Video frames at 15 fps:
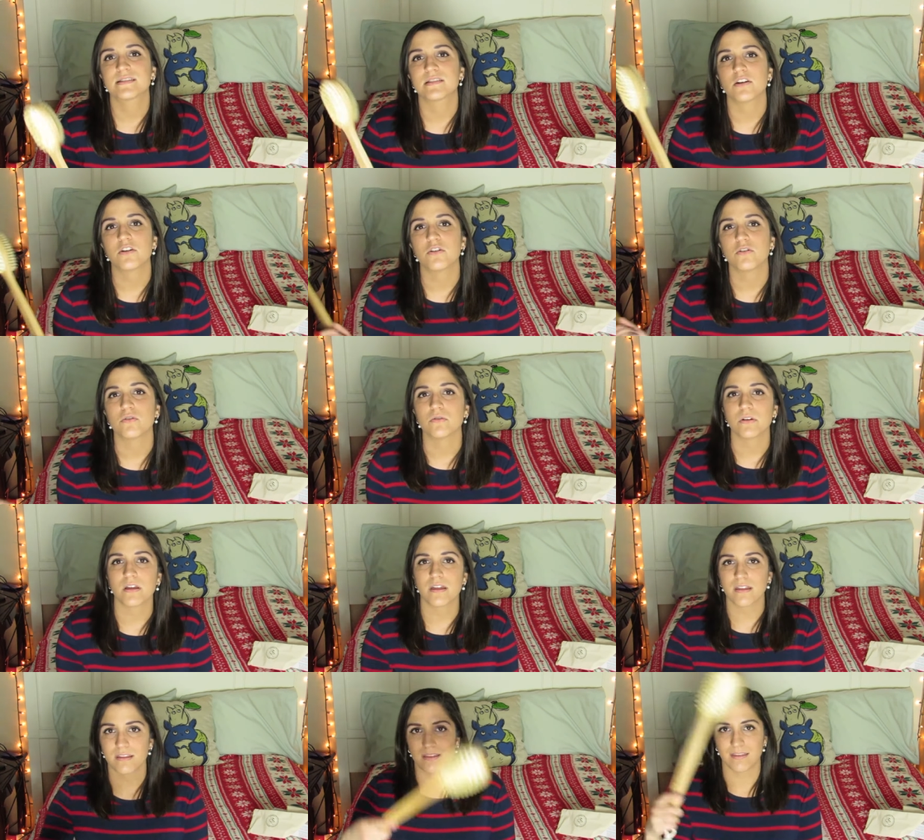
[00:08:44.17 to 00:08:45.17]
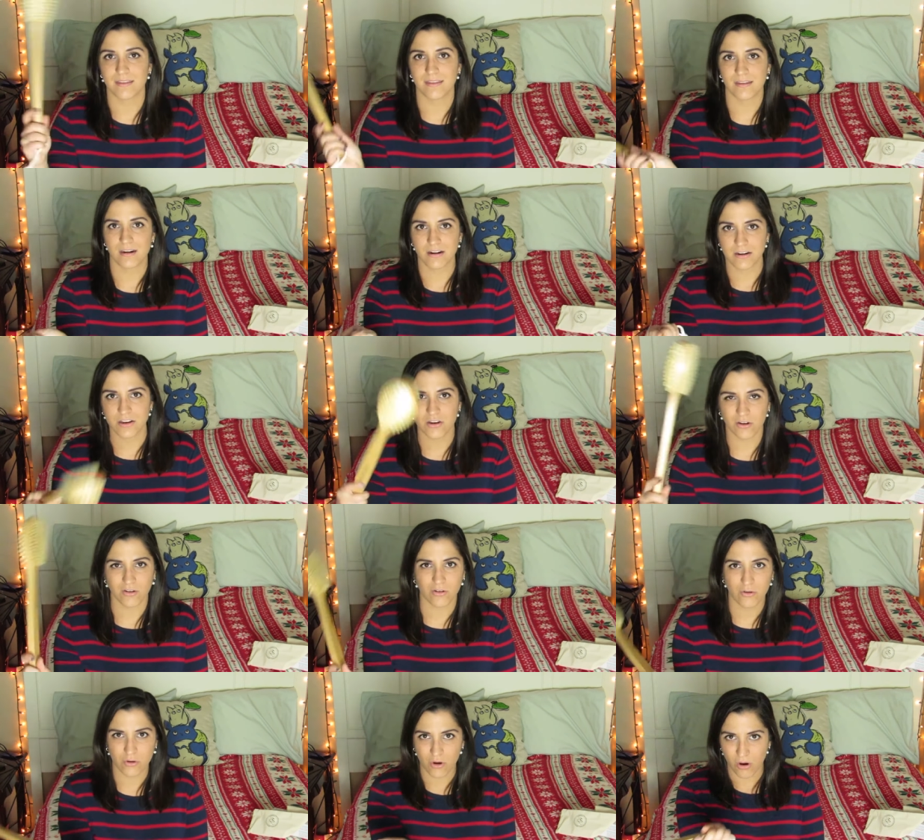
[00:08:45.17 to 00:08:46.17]
So there you
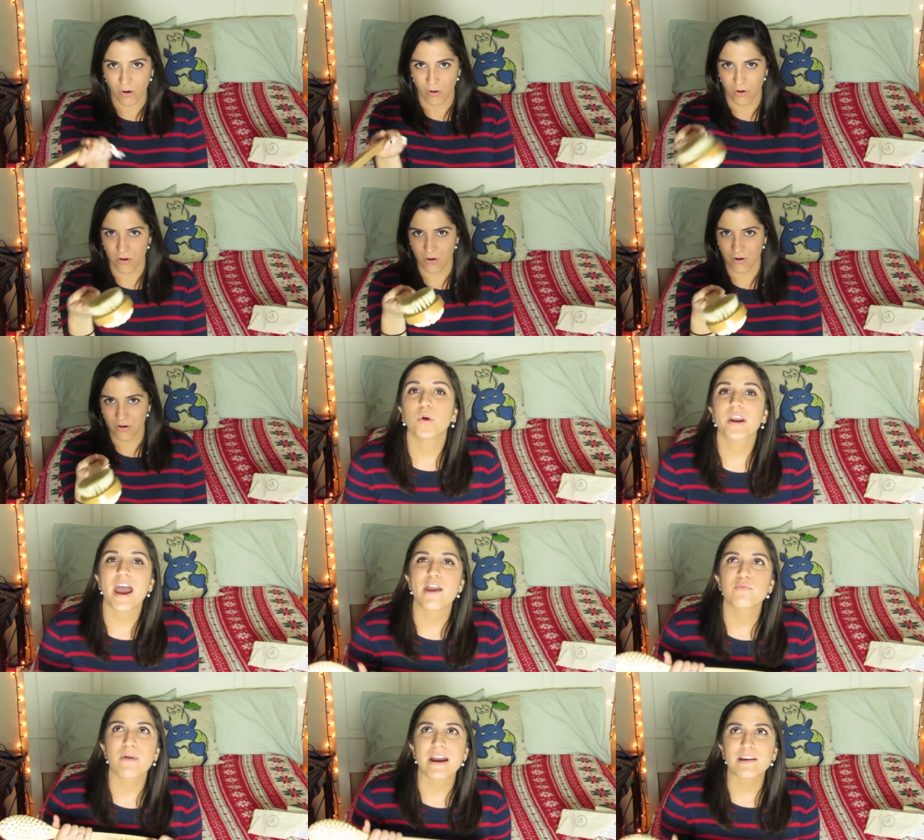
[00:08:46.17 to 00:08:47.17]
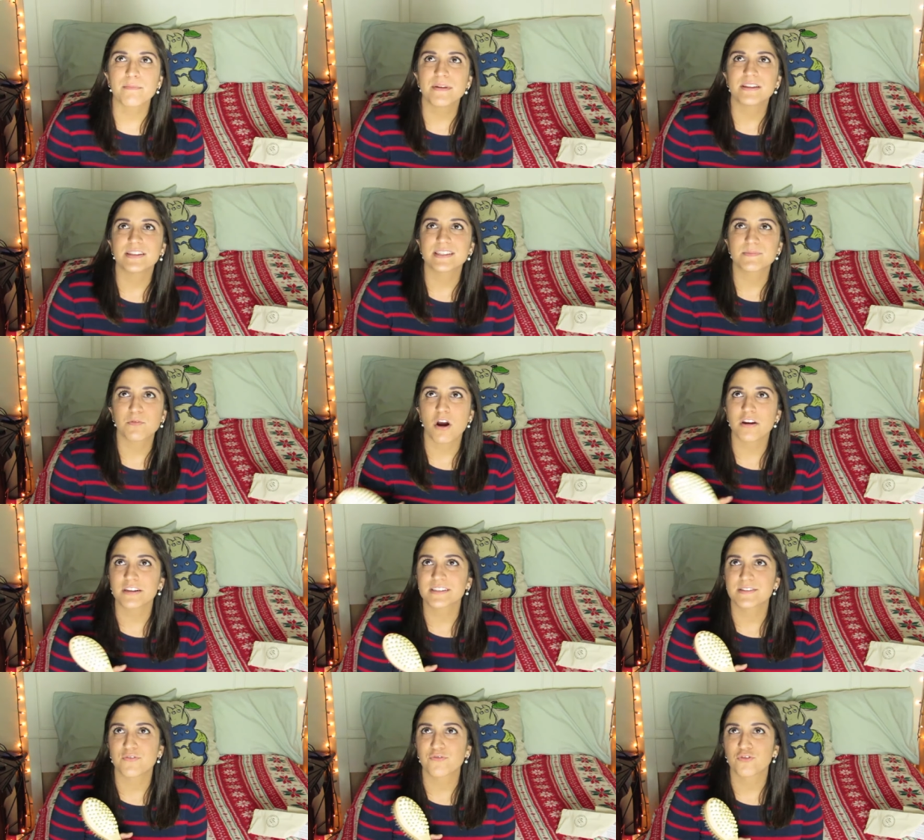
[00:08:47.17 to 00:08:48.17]
go. Would I recommend this
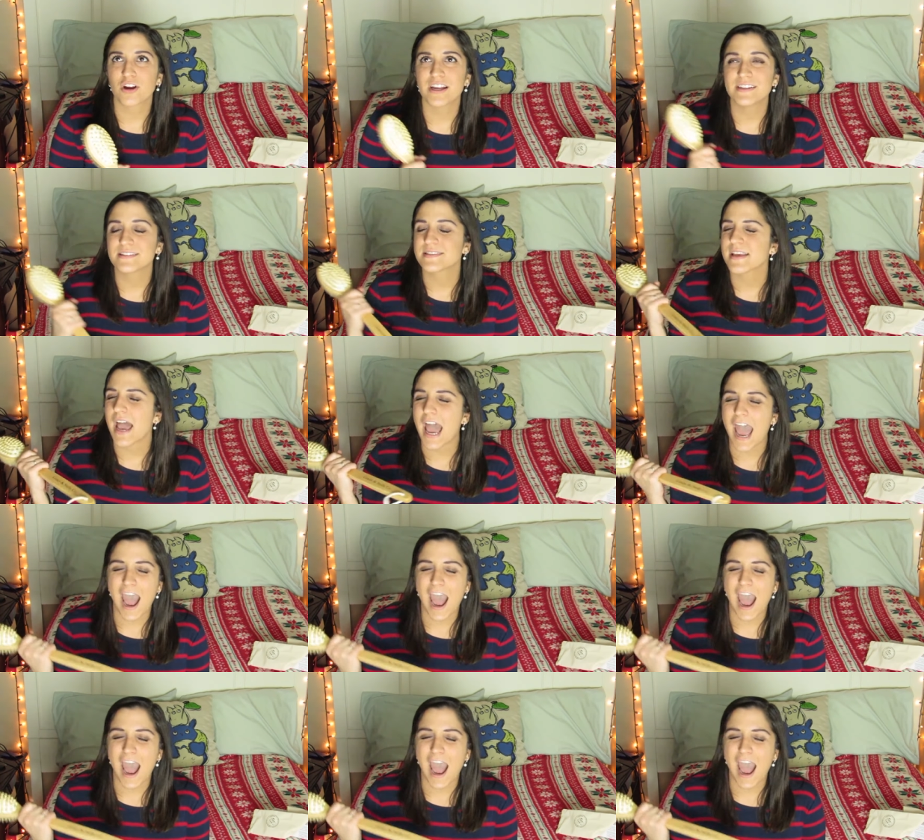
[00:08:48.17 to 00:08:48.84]
product to friends?